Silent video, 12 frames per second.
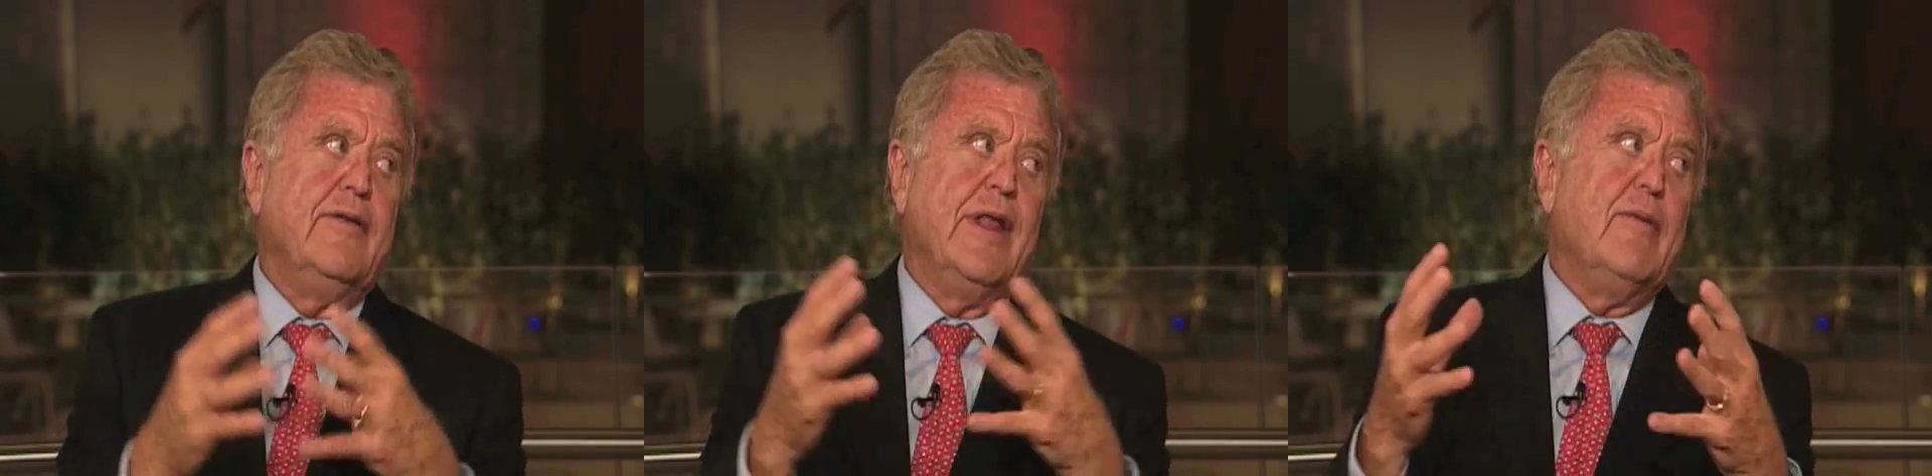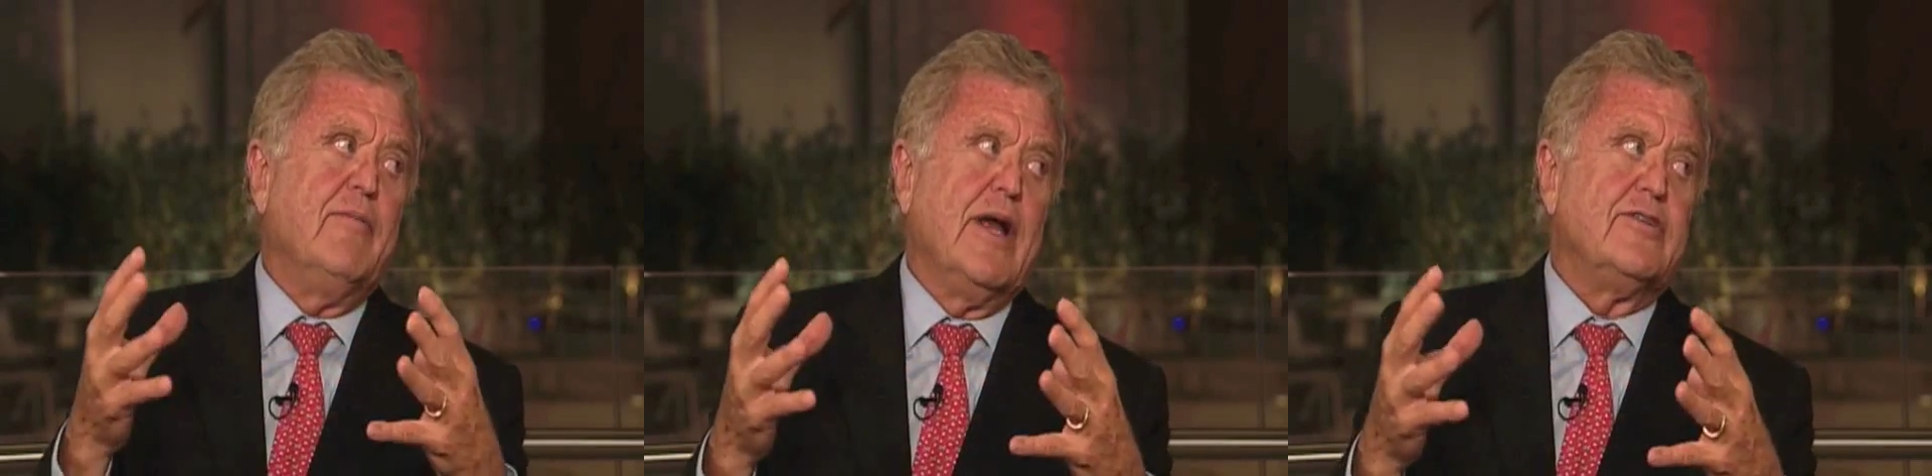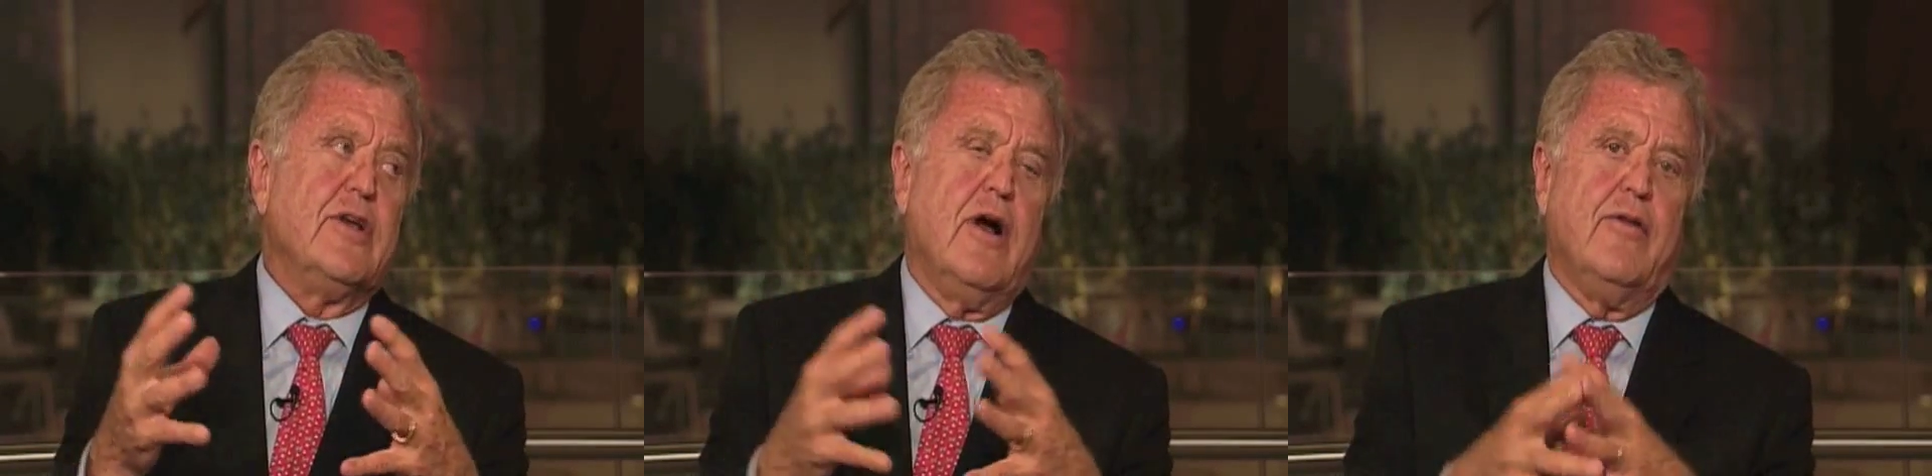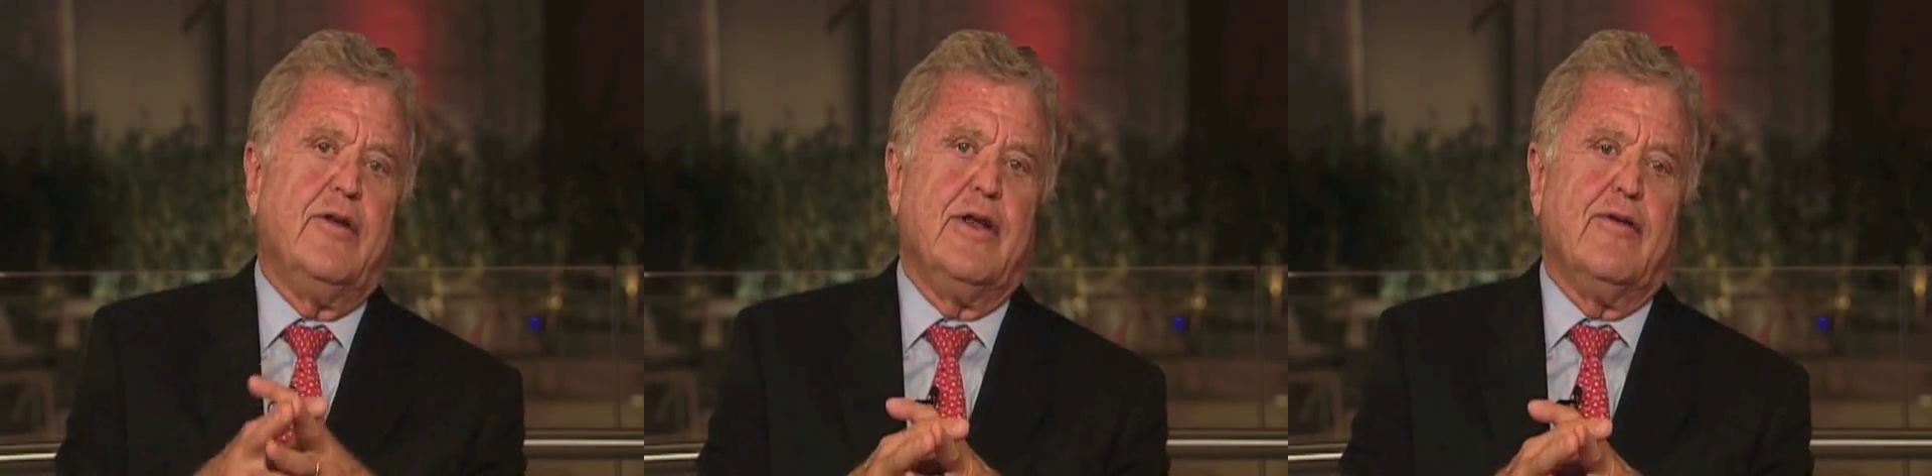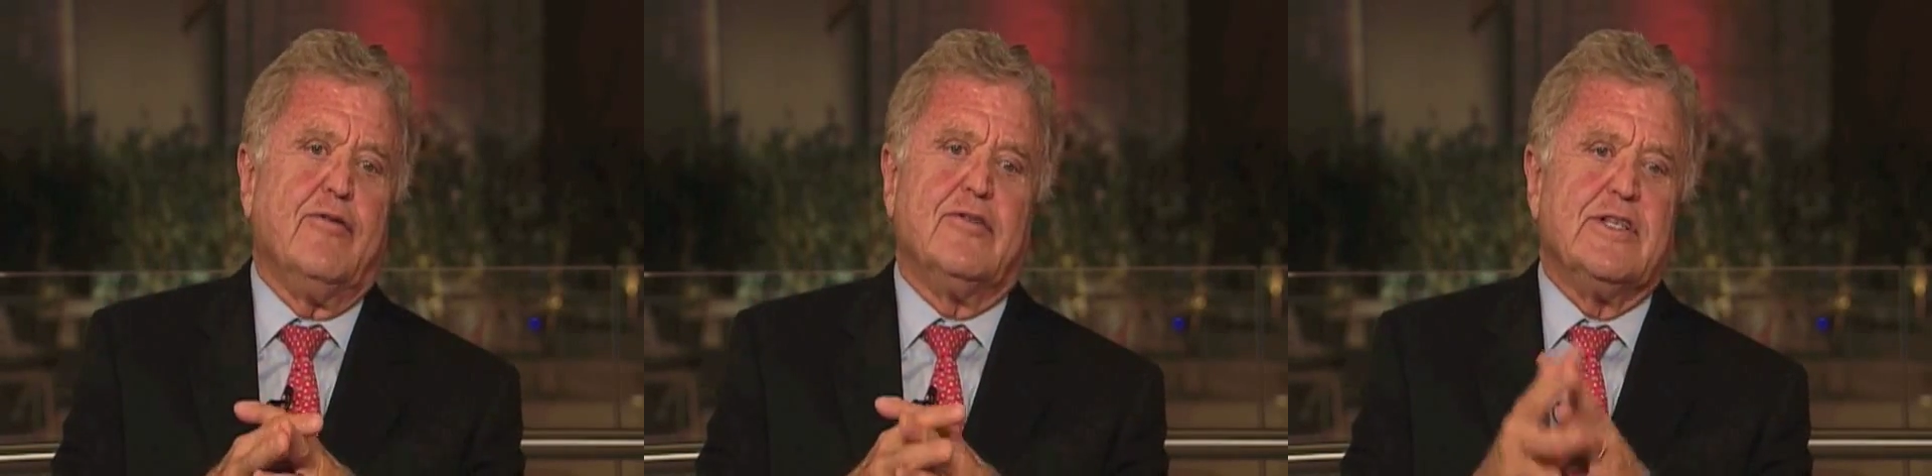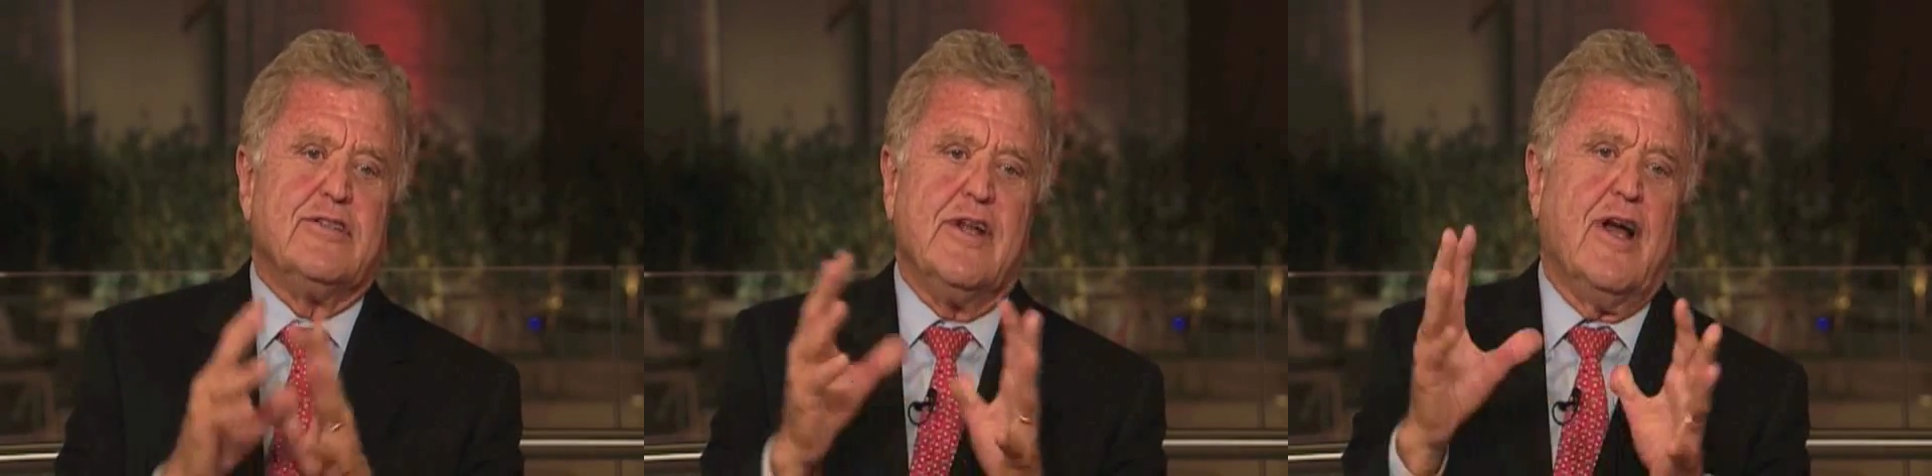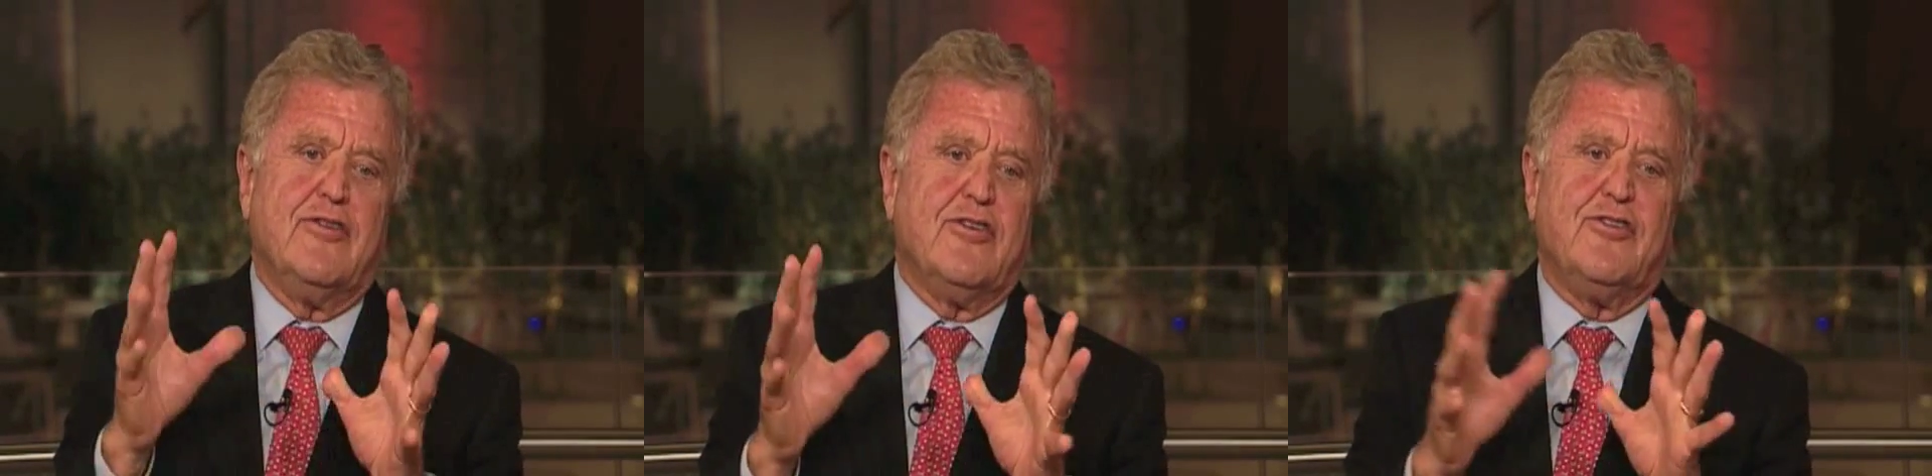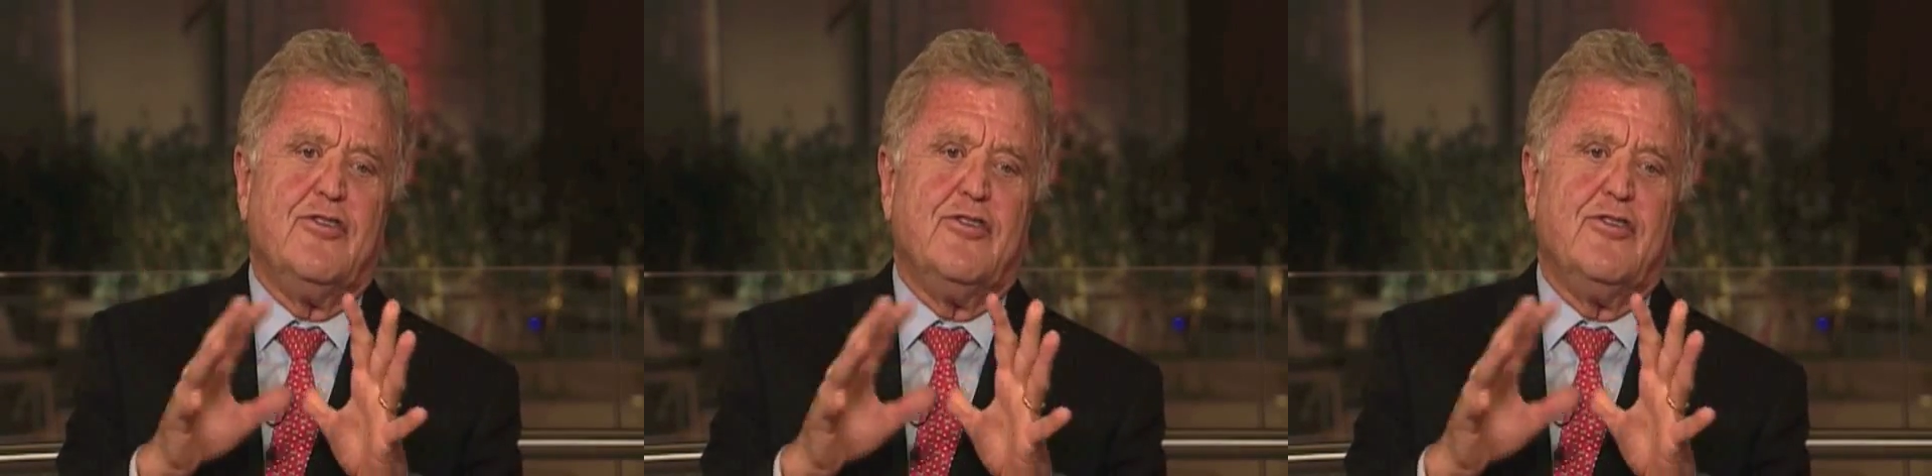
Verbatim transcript: That makes all the difference. It's not just